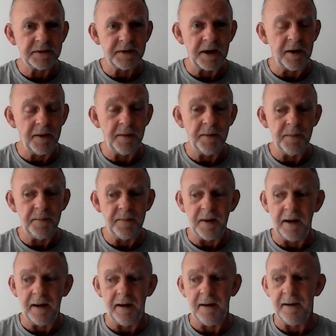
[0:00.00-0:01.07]
So,
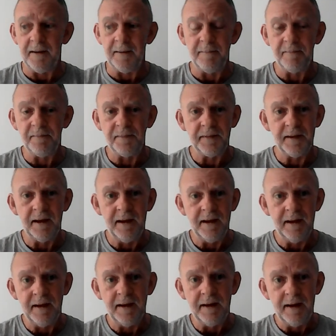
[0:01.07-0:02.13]
uh,
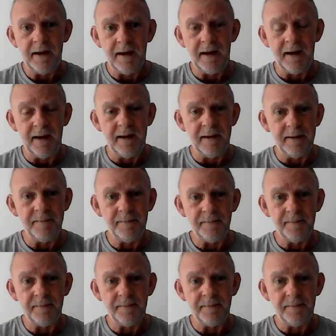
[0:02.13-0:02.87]
uh,